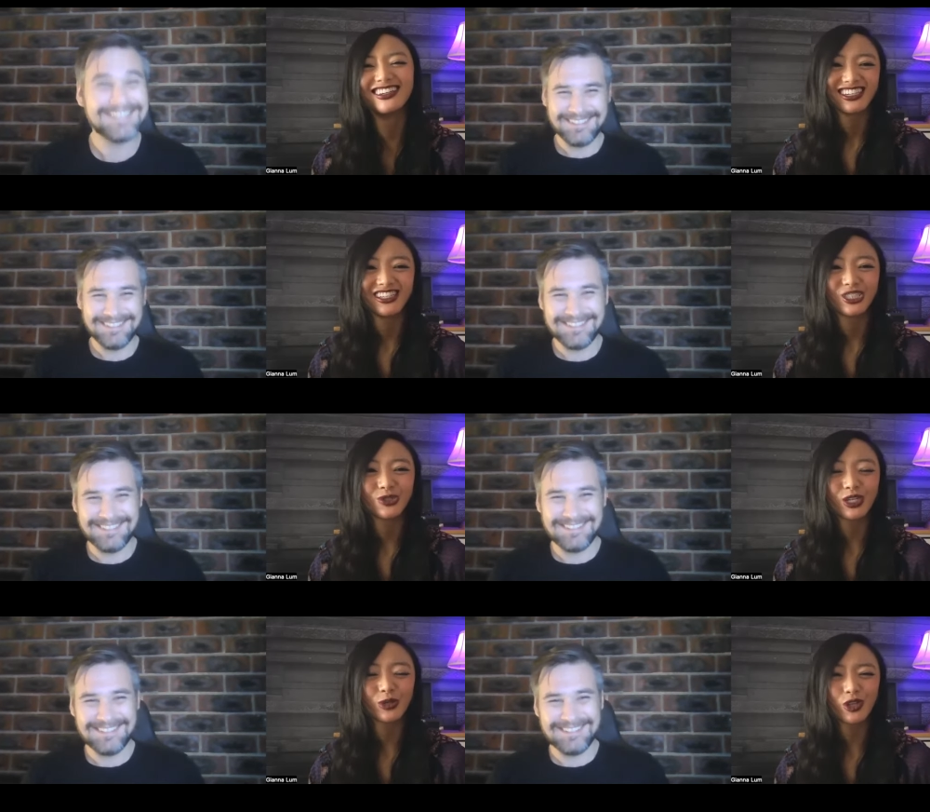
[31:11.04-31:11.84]
Speaker 1: That's great. You
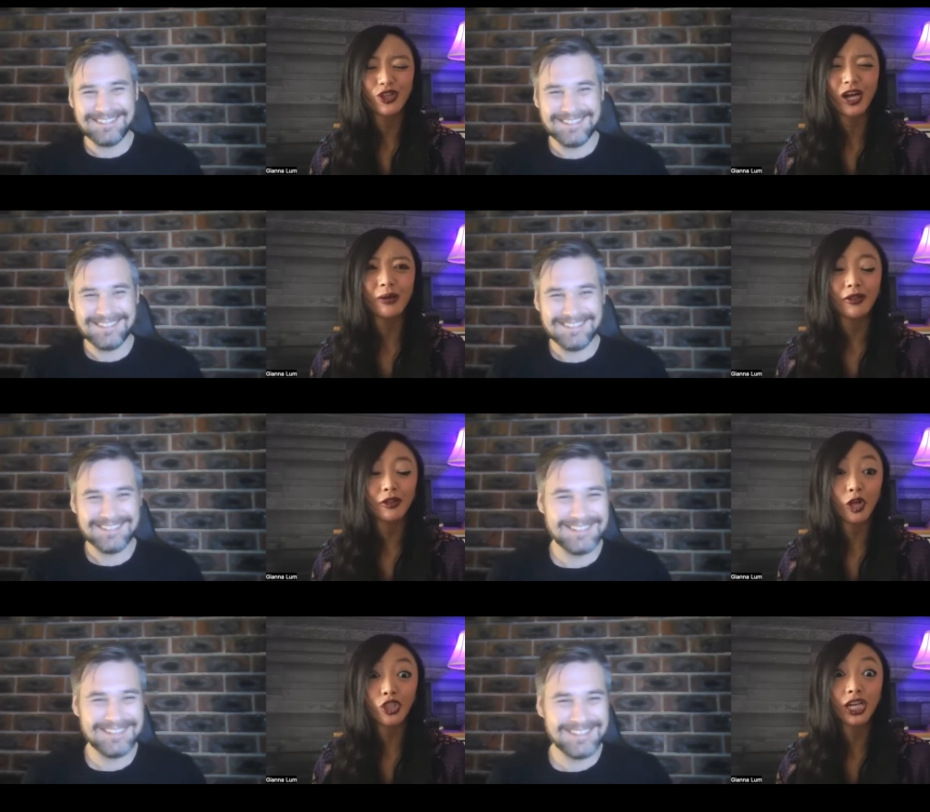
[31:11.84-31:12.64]
really thought about the
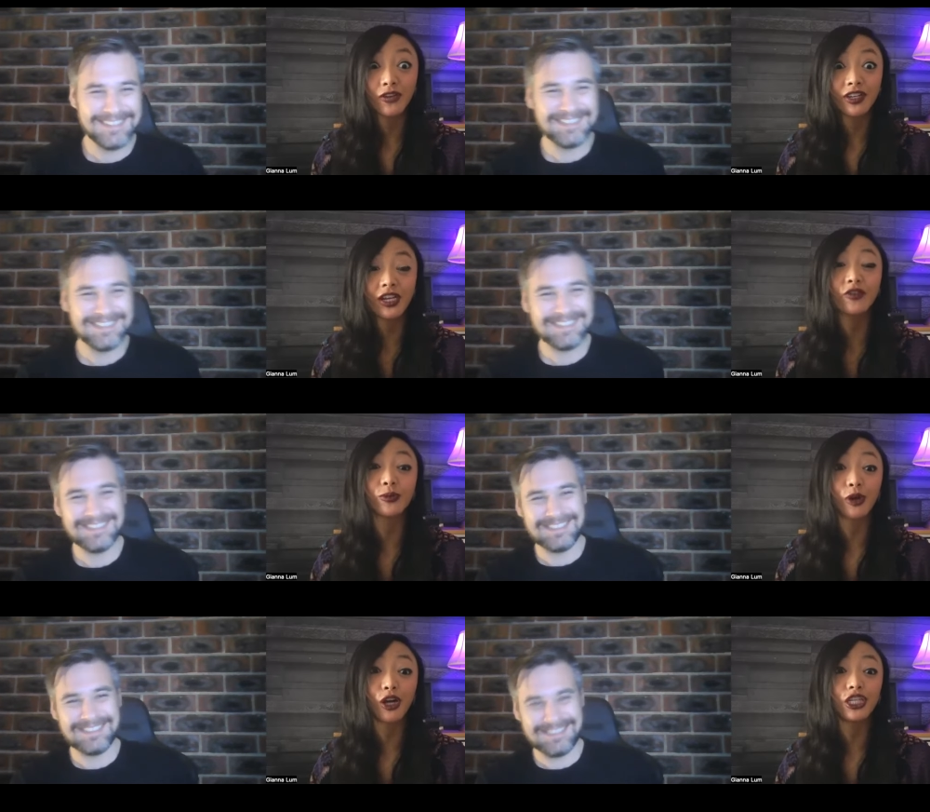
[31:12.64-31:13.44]
longevity of your
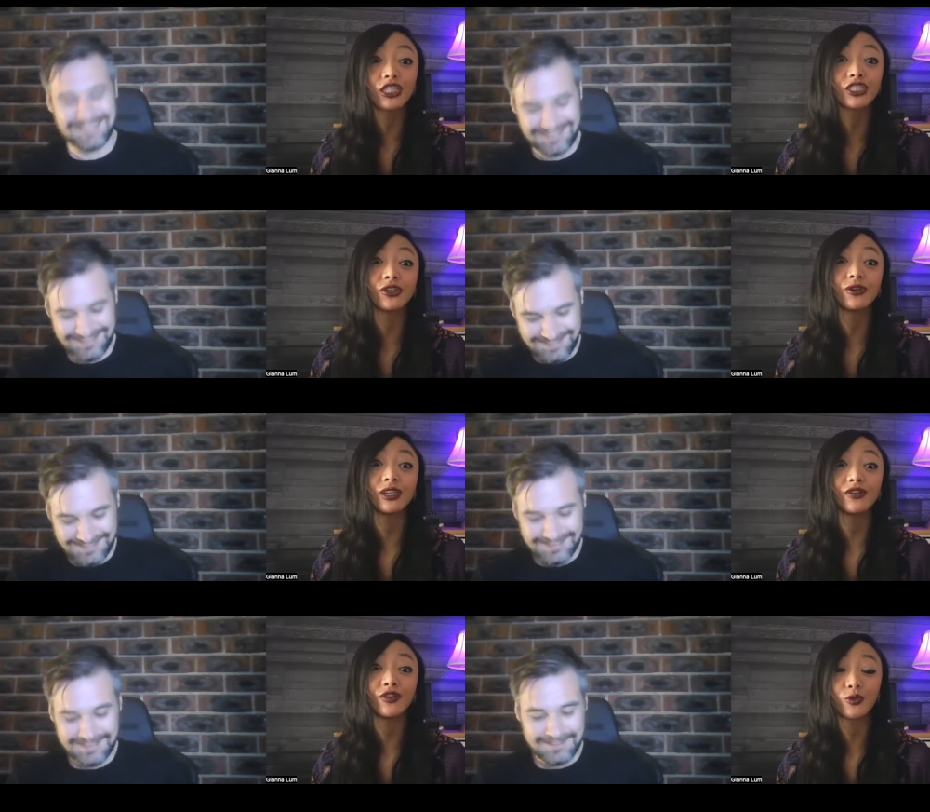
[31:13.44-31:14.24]
project too. And if
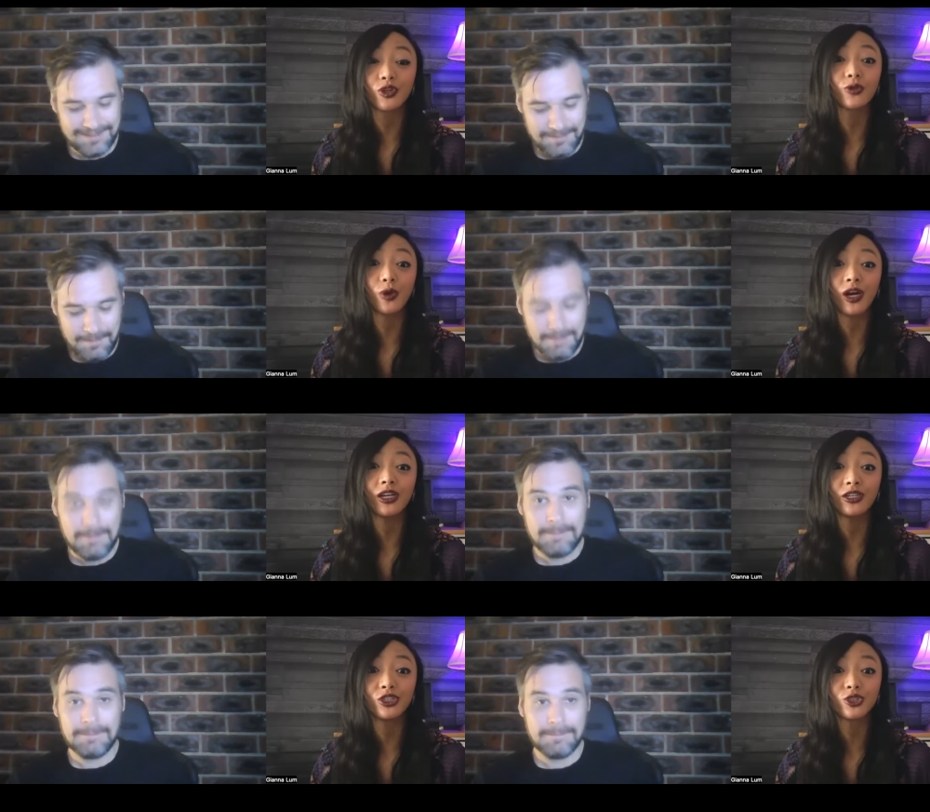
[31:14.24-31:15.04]
you really wanted a
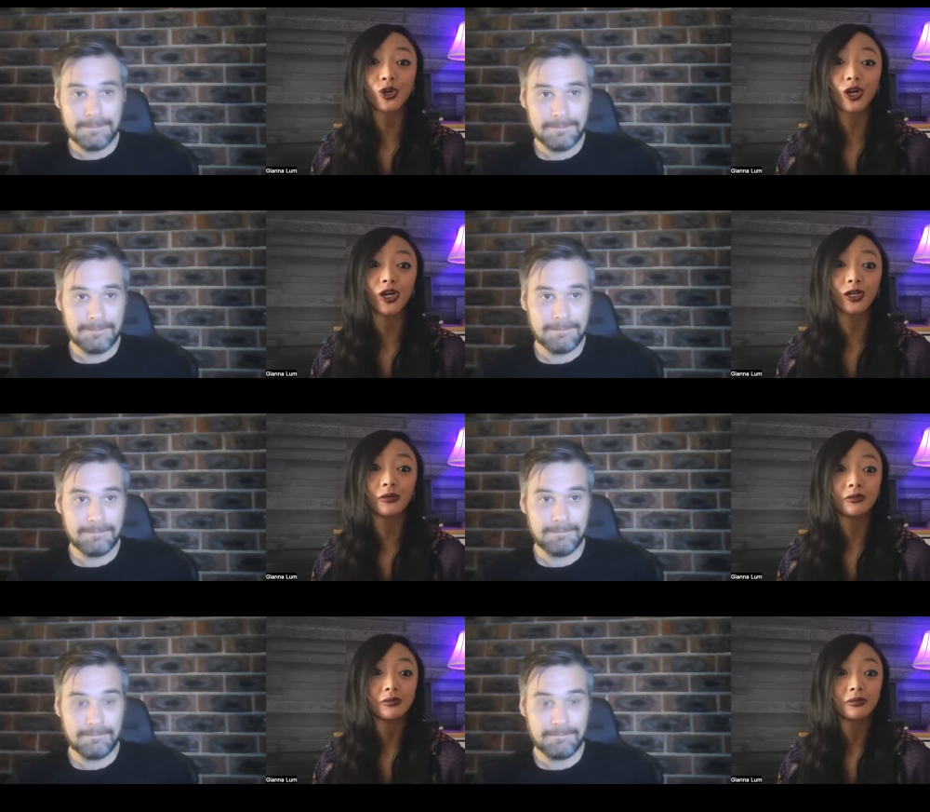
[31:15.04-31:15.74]
strong